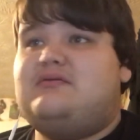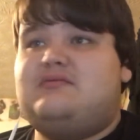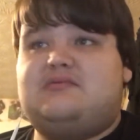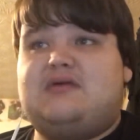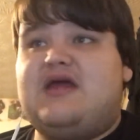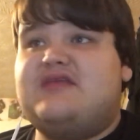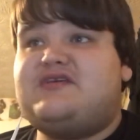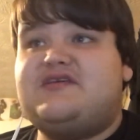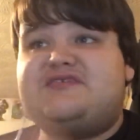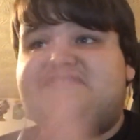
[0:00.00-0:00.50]

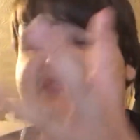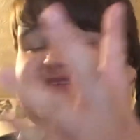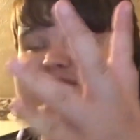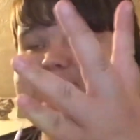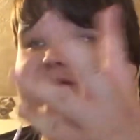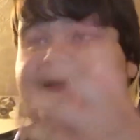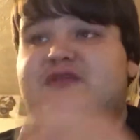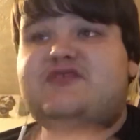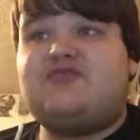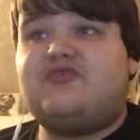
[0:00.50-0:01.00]
And it's a
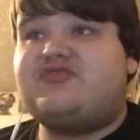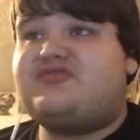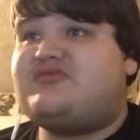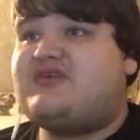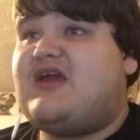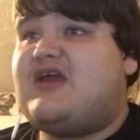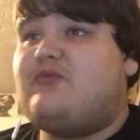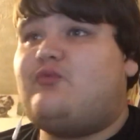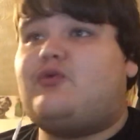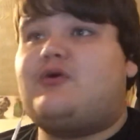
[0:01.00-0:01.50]
suspenseful
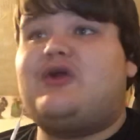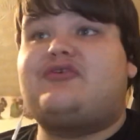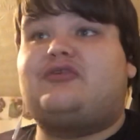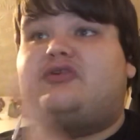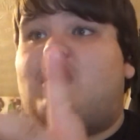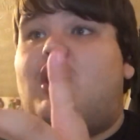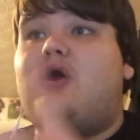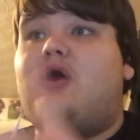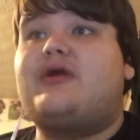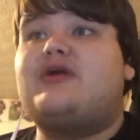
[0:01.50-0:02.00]
scene where it's
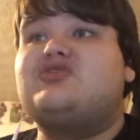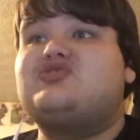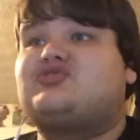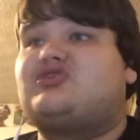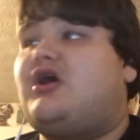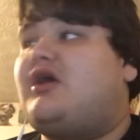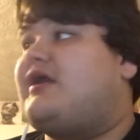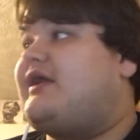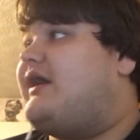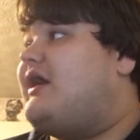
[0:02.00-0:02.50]
long and
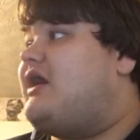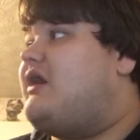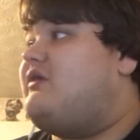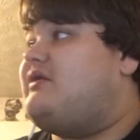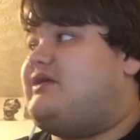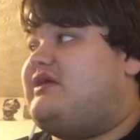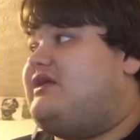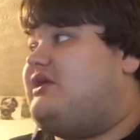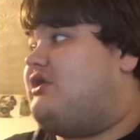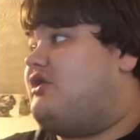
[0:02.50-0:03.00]
drawn out.
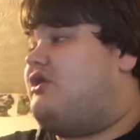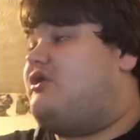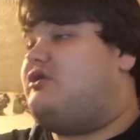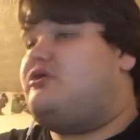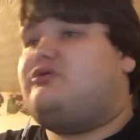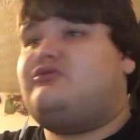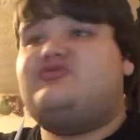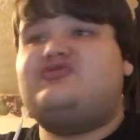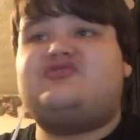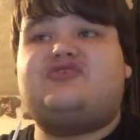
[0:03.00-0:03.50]
He
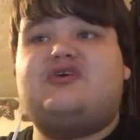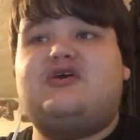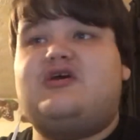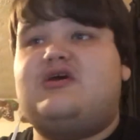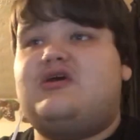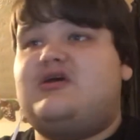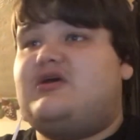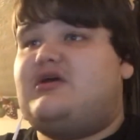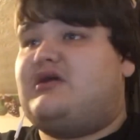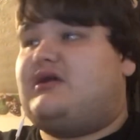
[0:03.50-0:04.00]
goes,
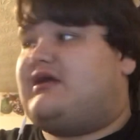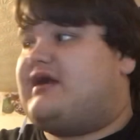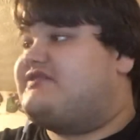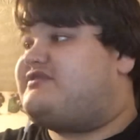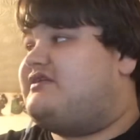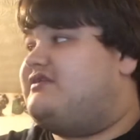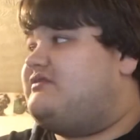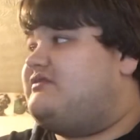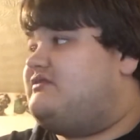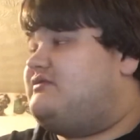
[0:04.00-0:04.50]

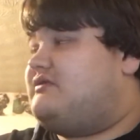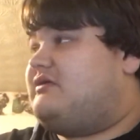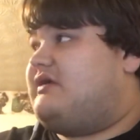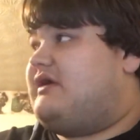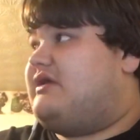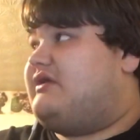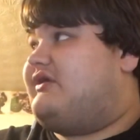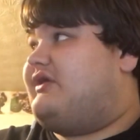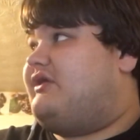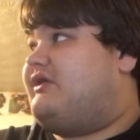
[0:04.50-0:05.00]
gets in,
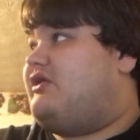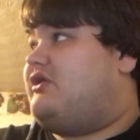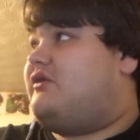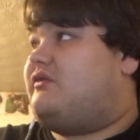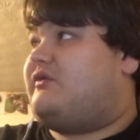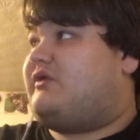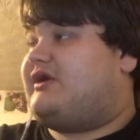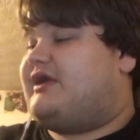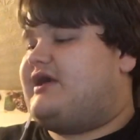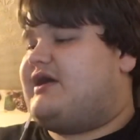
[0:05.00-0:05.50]
you know,
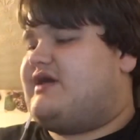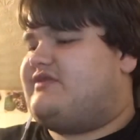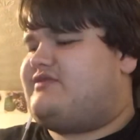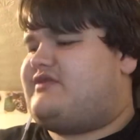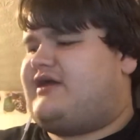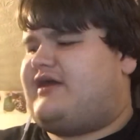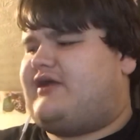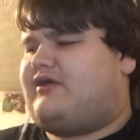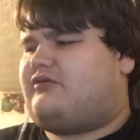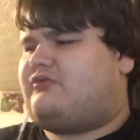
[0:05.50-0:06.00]
where I
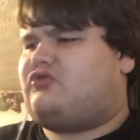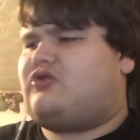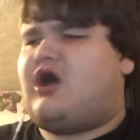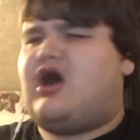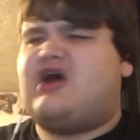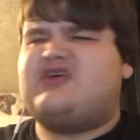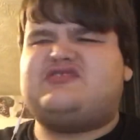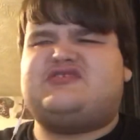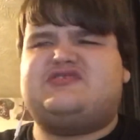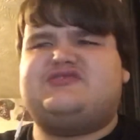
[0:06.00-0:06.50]
think he
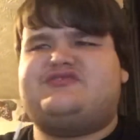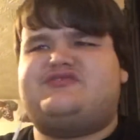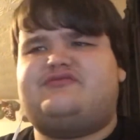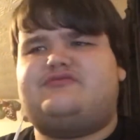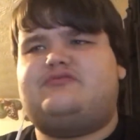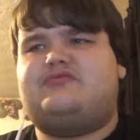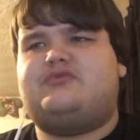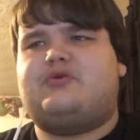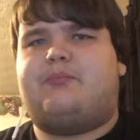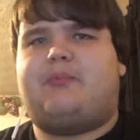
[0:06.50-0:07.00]
crosses
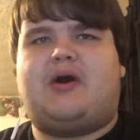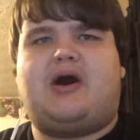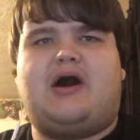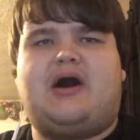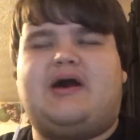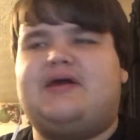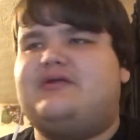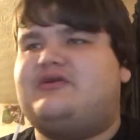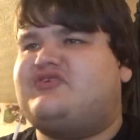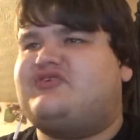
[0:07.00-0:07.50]
the
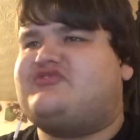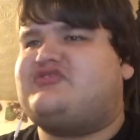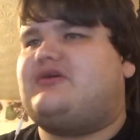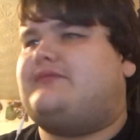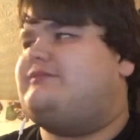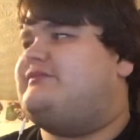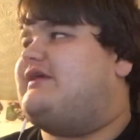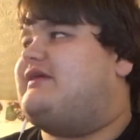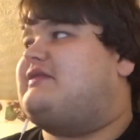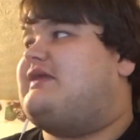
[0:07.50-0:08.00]
pond or
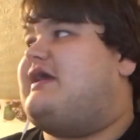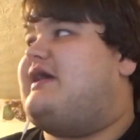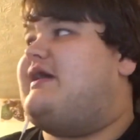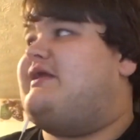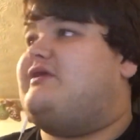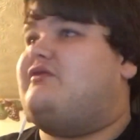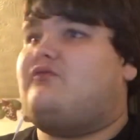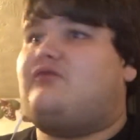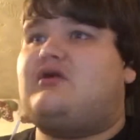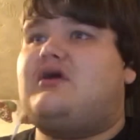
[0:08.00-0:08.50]
something like that.
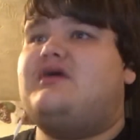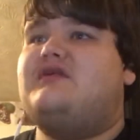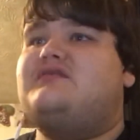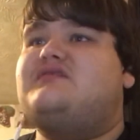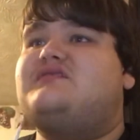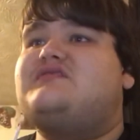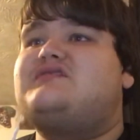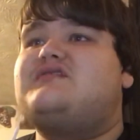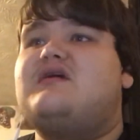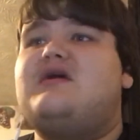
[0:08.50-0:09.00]
And he
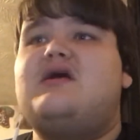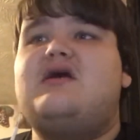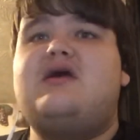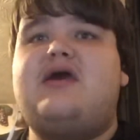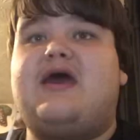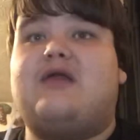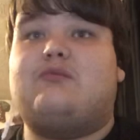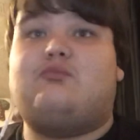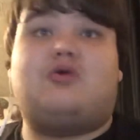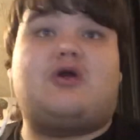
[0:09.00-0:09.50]
runs.
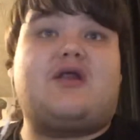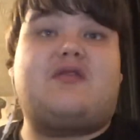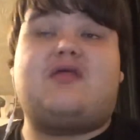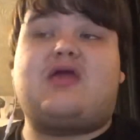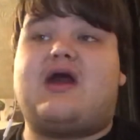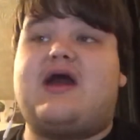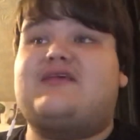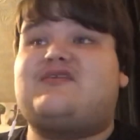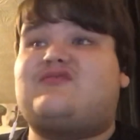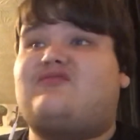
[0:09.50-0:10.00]
And one of the
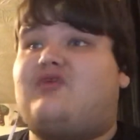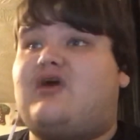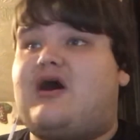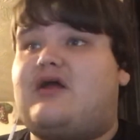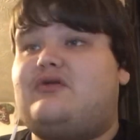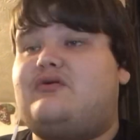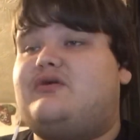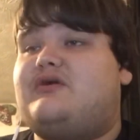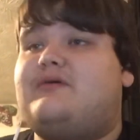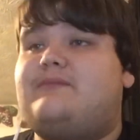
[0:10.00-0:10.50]
guys
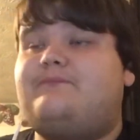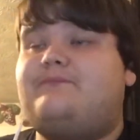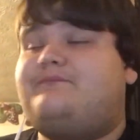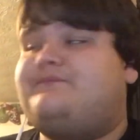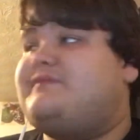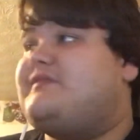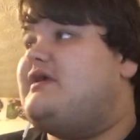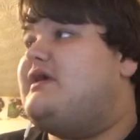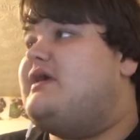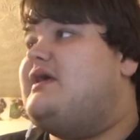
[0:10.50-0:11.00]
follow him.